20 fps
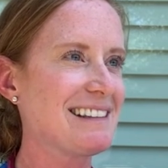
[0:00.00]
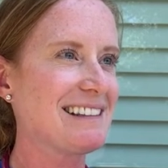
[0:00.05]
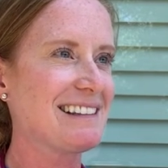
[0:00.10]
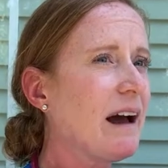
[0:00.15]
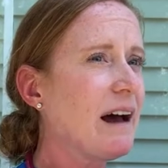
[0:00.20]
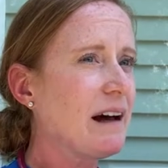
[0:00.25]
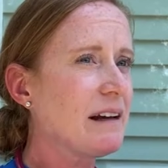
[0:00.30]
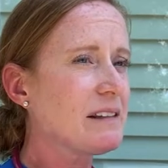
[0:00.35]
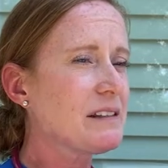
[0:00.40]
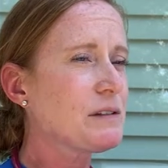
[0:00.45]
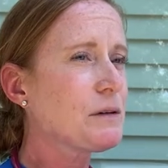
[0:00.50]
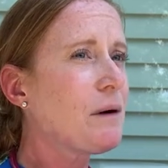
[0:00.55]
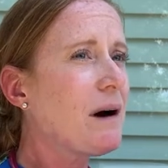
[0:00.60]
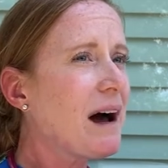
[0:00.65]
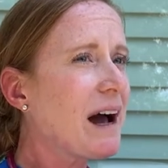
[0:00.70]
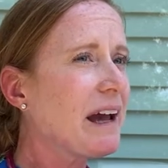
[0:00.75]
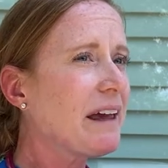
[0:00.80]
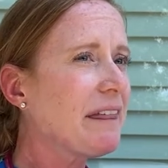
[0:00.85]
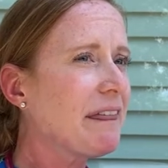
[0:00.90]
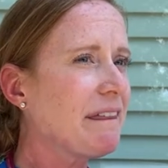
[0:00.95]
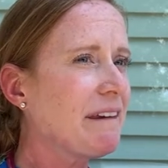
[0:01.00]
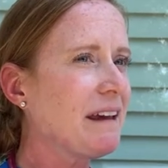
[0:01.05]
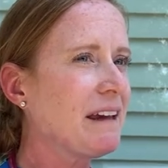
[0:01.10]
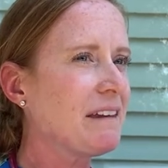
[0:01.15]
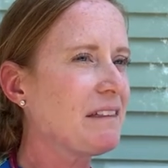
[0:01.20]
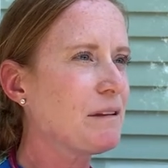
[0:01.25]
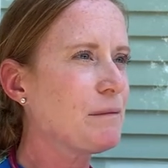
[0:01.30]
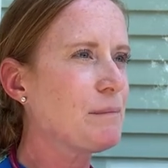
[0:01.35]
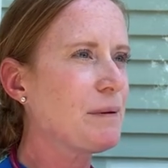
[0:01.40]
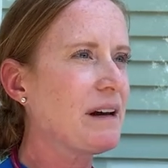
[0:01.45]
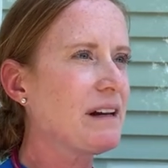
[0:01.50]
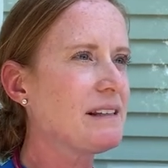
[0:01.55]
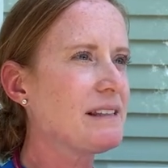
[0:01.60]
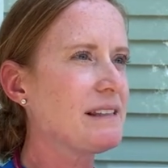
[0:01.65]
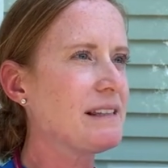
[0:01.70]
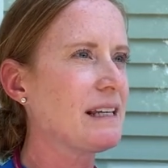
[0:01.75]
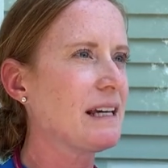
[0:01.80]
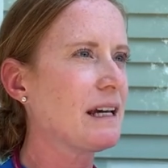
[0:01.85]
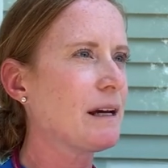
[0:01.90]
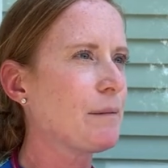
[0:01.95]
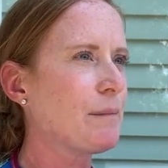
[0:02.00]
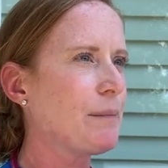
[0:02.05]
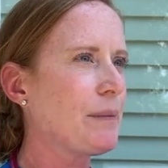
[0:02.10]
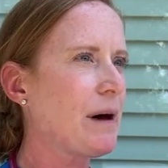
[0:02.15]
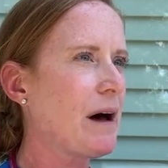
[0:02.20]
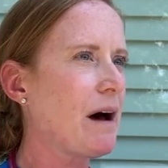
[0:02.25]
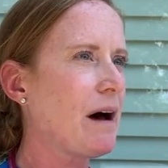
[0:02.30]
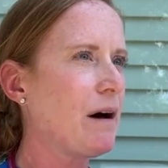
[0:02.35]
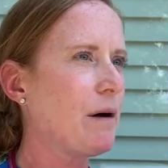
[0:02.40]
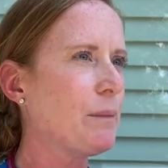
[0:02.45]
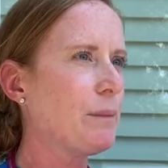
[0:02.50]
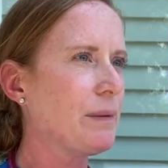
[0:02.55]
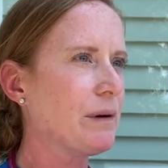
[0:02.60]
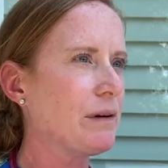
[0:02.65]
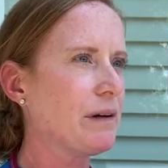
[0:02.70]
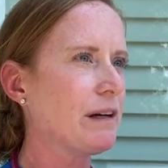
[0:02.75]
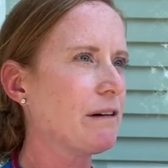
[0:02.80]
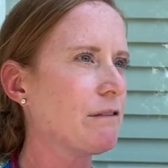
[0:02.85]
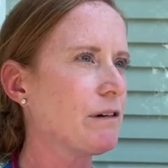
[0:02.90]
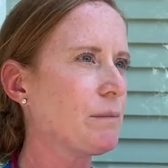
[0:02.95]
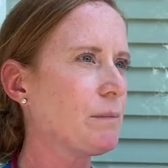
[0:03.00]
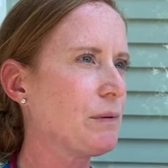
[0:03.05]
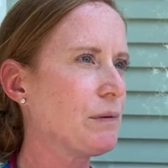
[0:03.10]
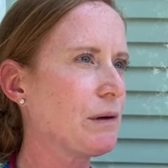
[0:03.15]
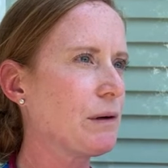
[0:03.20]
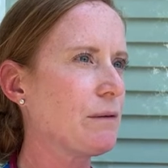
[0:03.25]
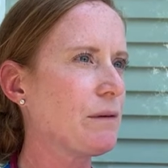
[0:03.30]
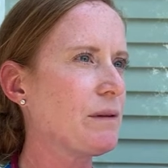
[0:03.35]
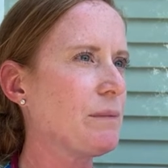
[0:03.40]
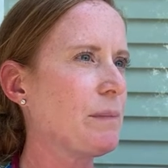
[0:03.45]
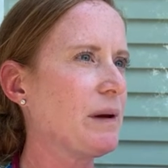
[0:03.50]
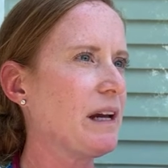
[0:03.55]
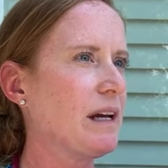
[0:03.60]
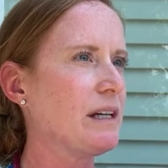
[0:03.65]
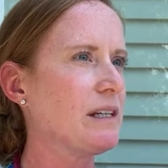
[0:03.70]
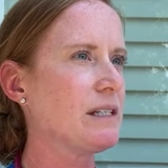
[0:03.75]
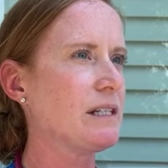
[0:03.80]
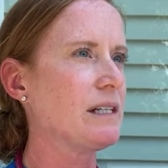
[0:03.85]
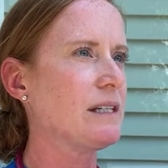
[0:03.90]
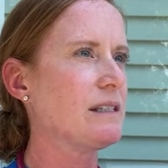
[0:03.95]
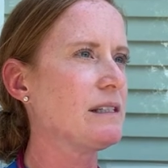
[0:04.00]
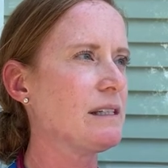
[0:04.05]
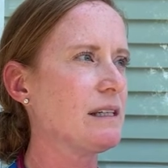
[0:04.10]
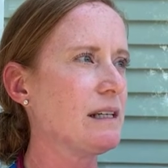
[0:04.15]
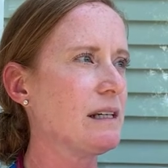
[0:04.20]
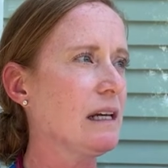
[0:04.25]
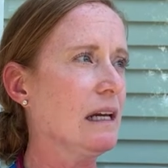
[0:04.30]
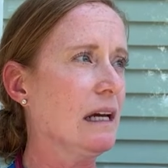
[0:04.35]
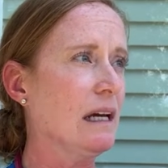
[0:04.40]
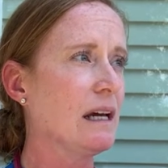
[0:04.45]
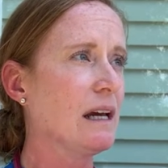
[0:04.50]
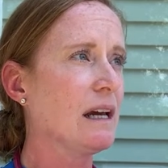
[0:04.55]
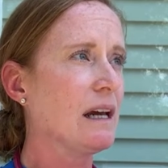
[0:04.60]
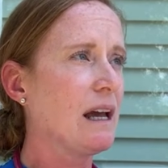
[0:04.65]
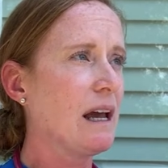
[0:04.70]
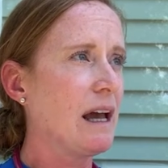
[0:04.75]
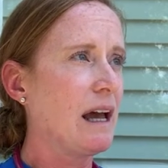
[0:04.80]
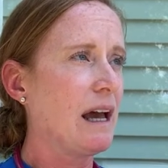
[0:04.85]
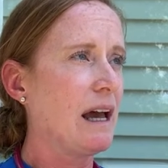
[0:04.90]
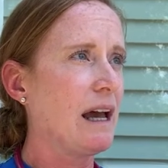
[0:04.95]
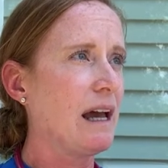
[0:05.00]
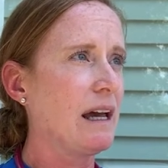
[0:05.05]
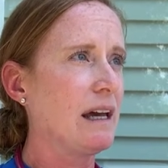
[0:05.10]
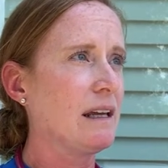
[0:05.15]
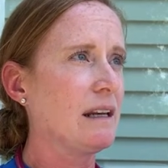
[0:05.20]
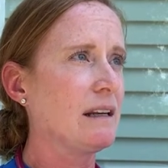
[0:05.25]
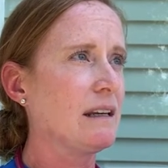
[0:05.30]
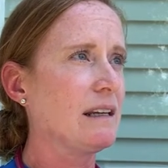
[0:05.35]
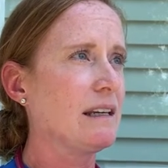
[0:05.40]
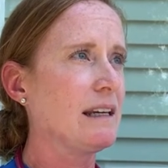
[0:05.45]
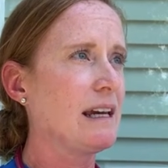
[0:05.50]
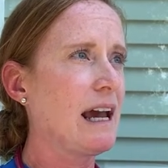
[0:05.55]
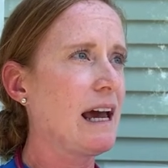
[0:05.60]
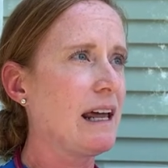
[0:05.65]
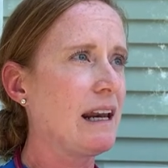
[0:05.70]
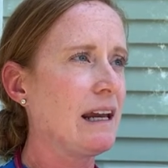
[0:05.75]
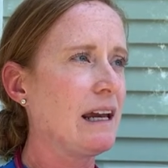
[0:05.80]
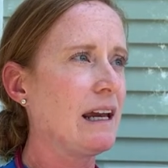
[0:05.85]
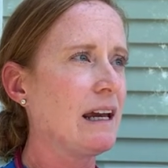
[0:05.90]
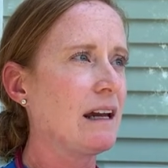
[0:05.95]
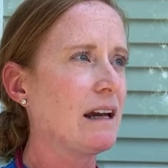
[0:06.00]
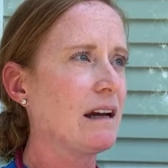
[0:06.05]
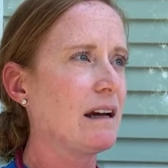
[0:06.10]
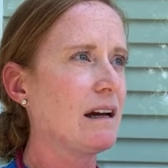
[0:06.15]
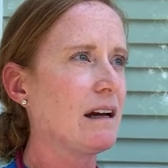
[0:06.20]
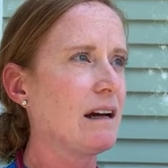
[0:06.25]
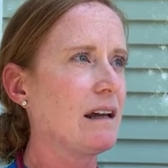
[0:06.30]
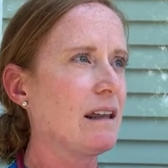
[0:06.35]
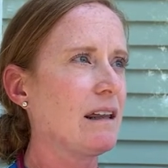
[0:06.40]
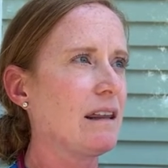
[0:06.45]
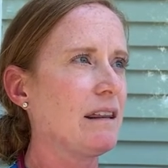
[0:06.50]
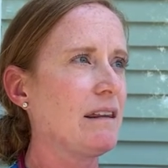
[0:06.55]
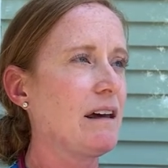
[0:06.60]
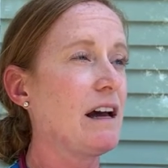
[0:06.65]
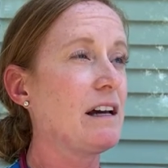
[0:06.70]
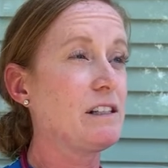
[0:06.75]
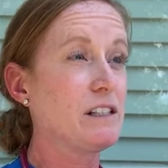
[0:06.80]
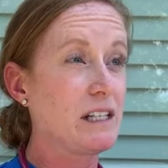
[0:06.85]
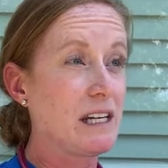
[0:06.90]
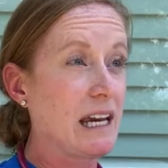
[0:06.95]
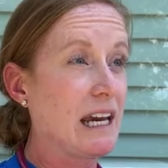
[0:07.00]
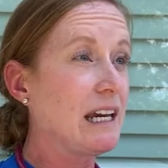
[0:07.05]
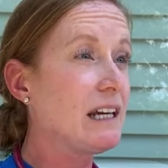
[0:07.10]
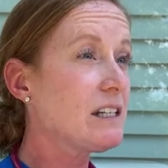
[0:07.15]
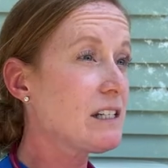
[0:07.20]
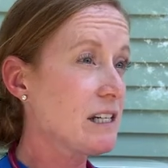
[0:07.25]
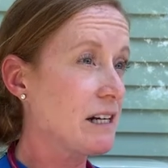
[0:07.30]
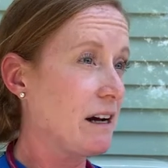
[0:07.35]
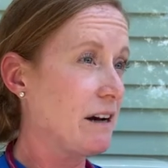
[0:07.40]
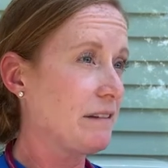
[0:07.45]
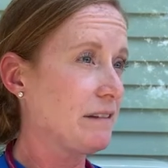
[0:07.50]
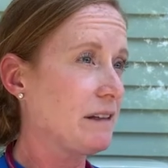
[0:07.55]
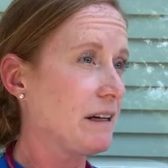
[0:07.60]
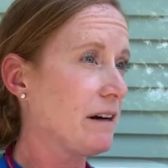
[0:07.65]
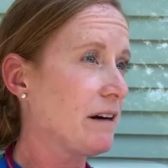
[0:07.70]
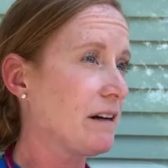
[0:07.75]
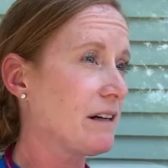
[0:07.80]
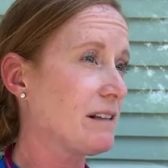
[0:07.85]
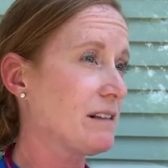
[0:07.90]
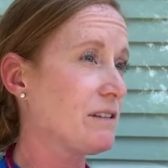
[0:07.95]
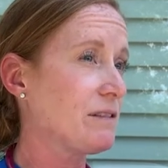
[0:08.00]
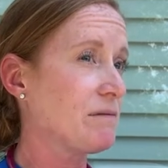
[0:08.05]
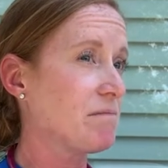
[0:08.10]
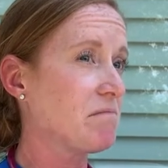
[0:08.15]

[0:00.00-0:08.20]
Yeah, so I think the best thing about building rapport with patients and, and getting the education out there is